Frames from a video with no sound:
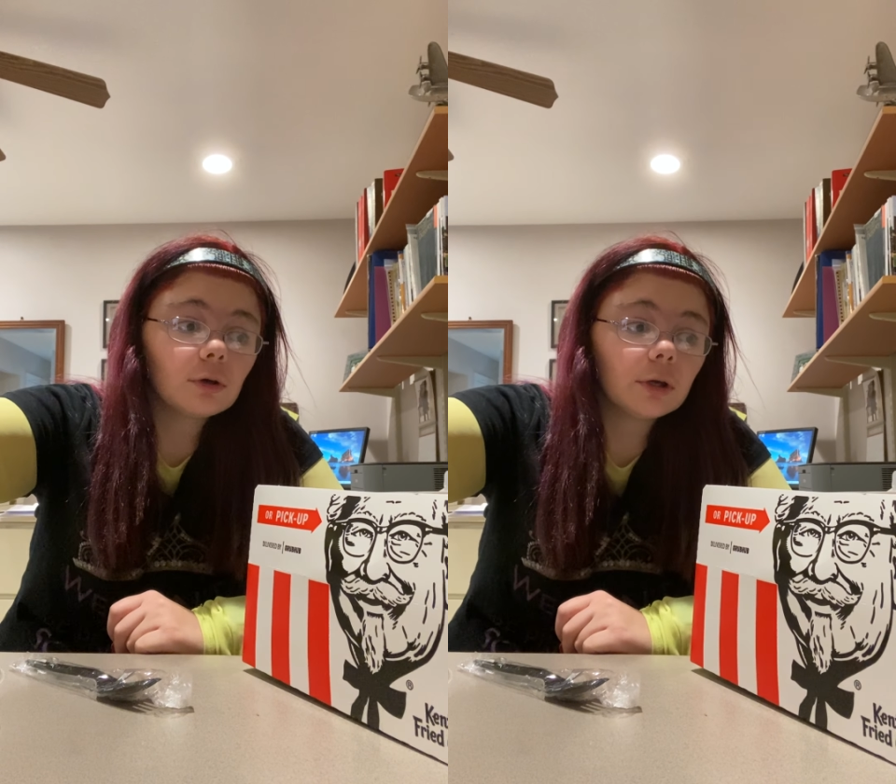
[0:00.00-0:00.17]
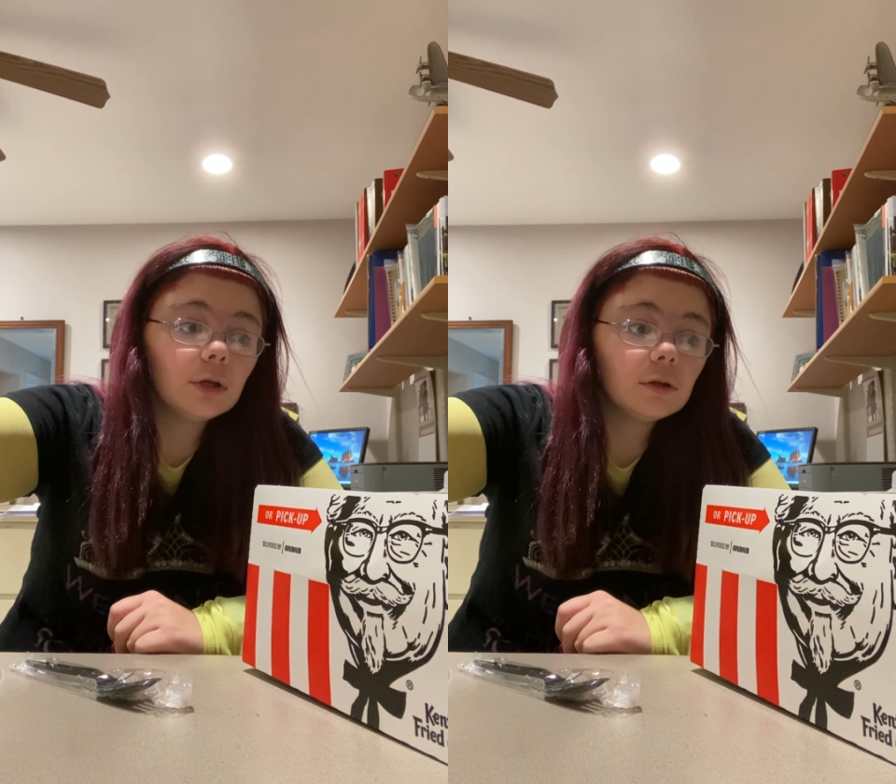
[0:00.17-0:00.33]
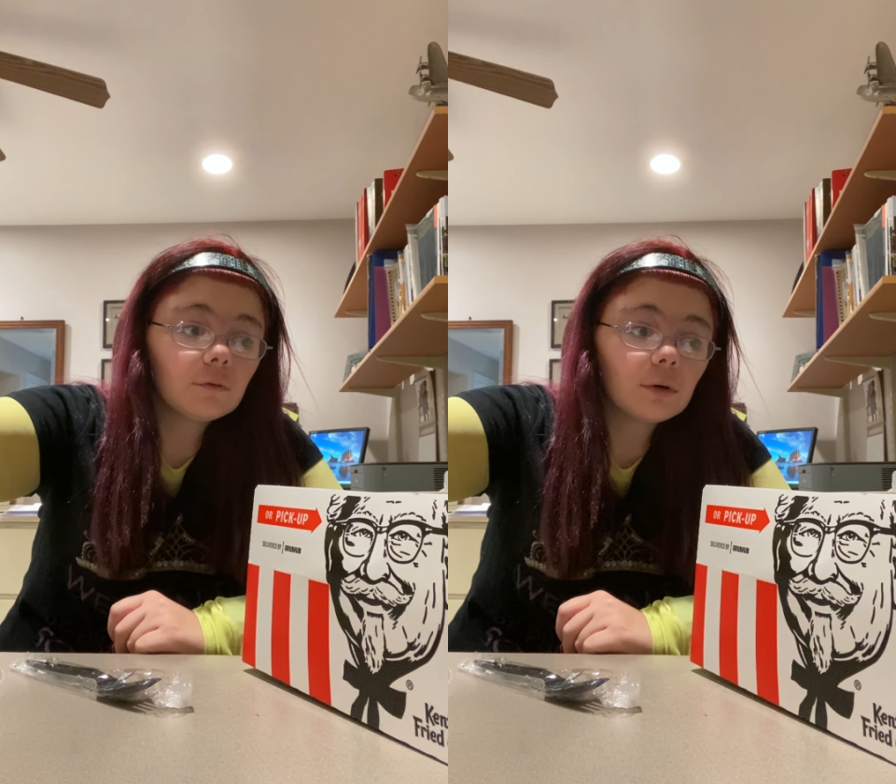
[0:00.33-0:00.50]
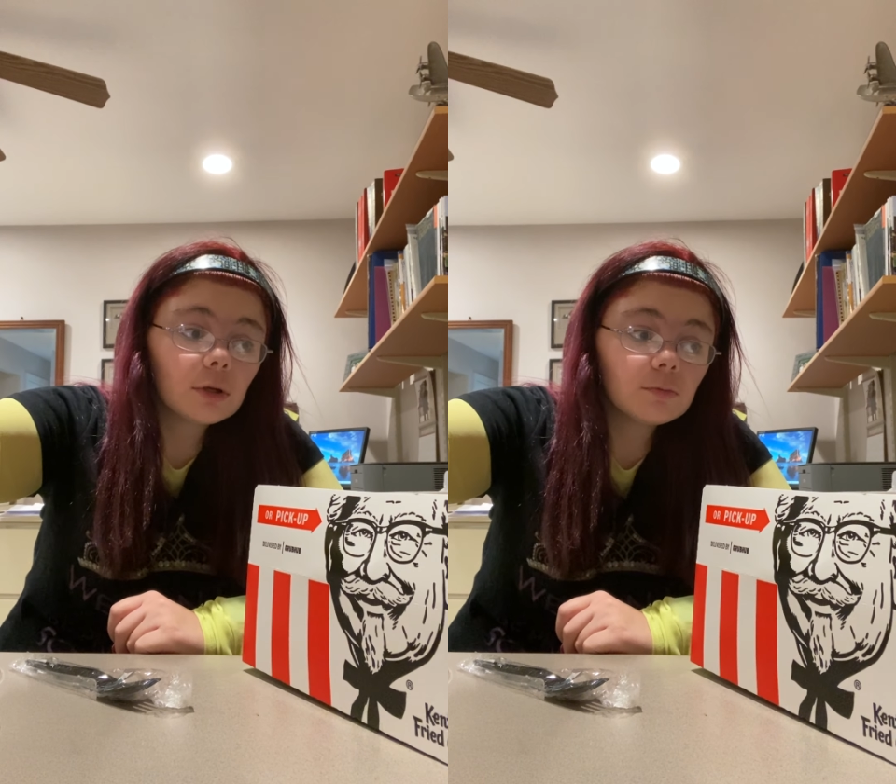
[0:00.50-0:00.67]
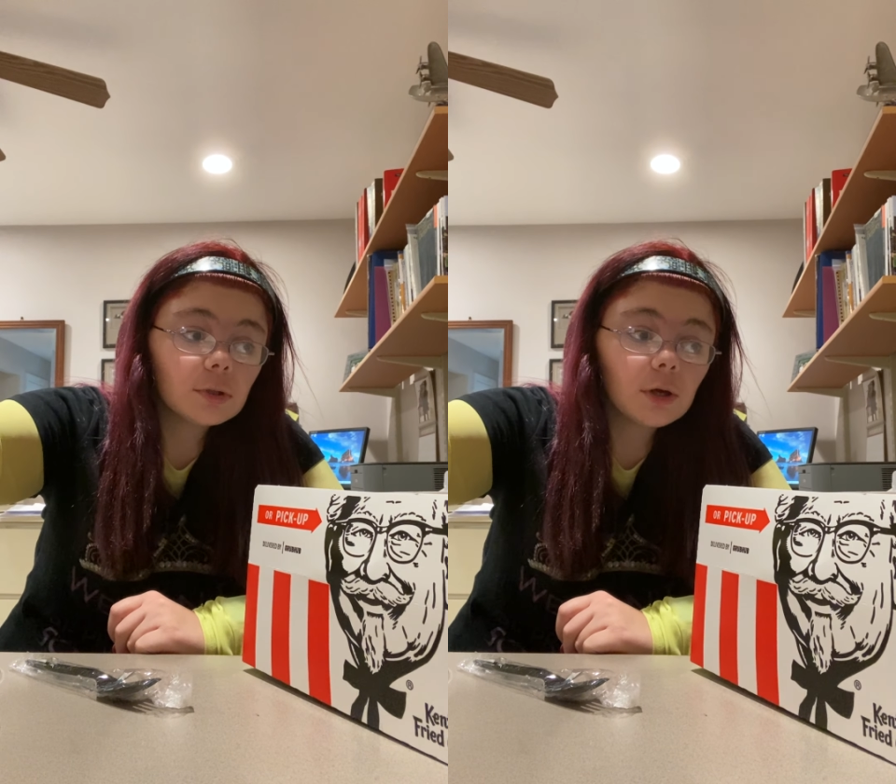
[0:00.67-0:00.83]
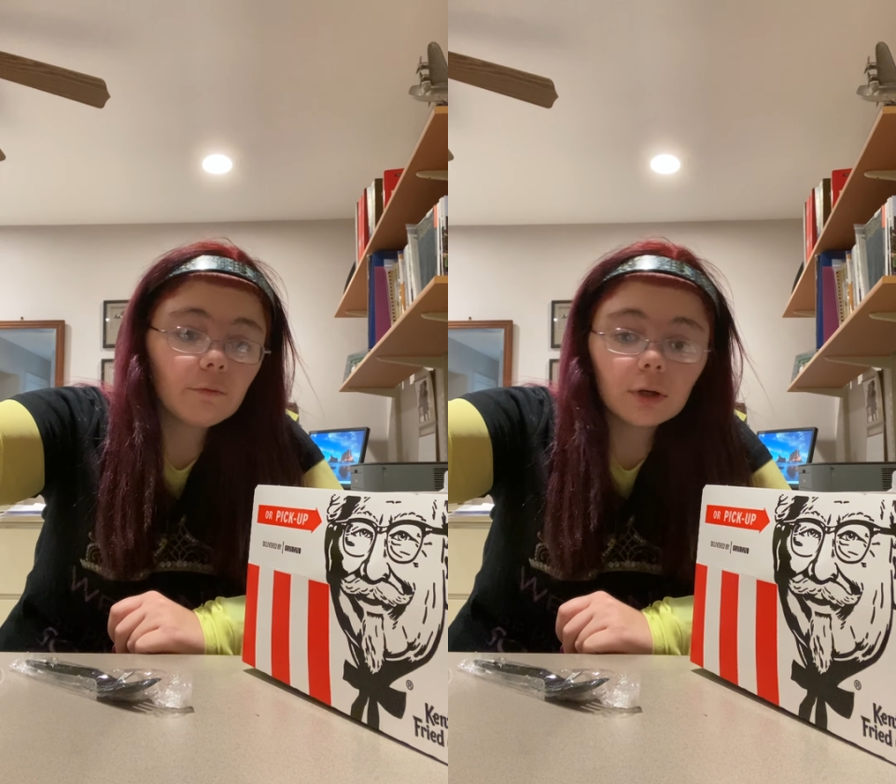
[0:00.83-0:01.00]
cookies for
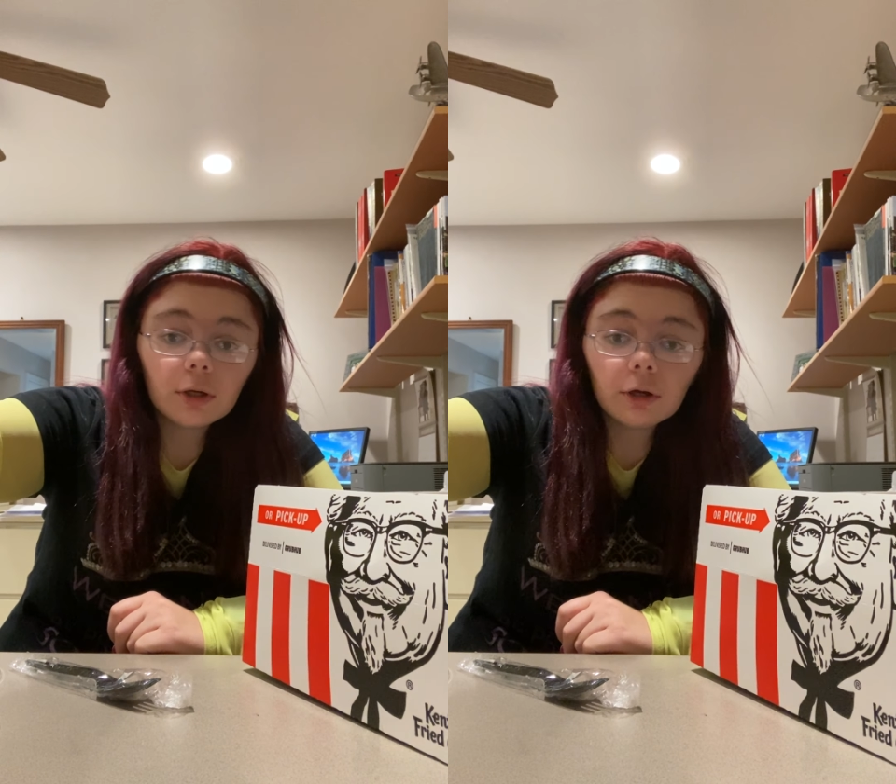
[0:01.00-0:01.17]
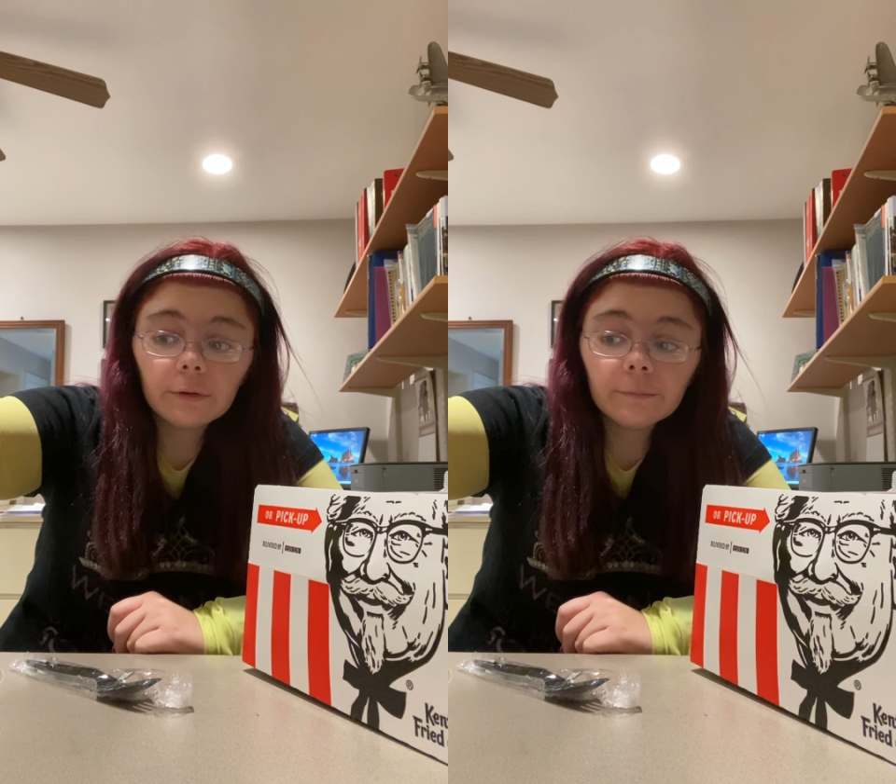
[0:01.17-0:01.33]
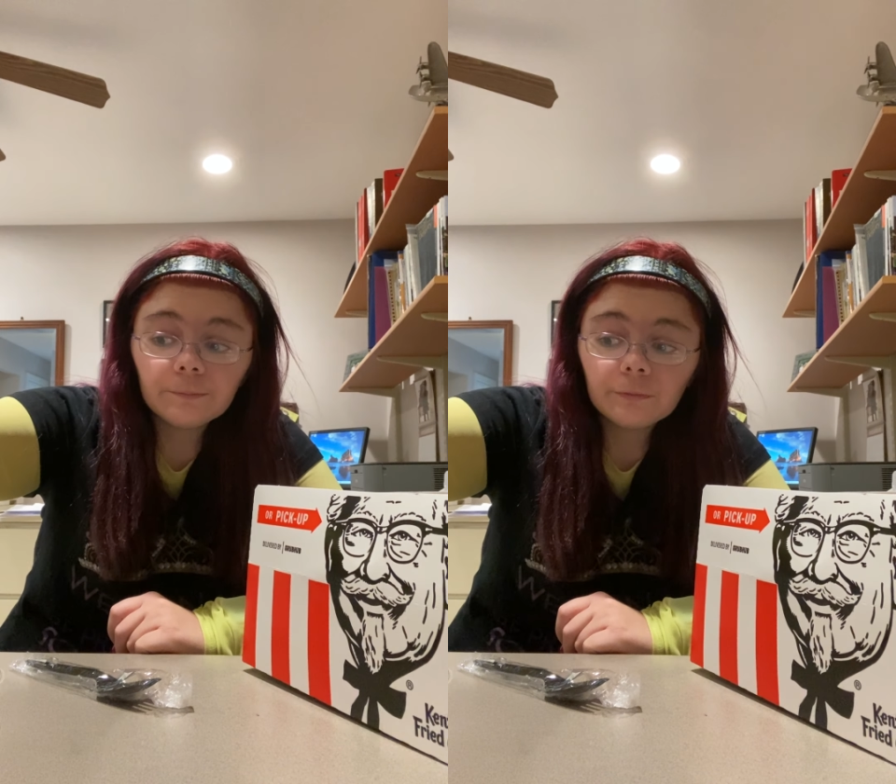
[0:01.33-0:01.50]
Christmas every year.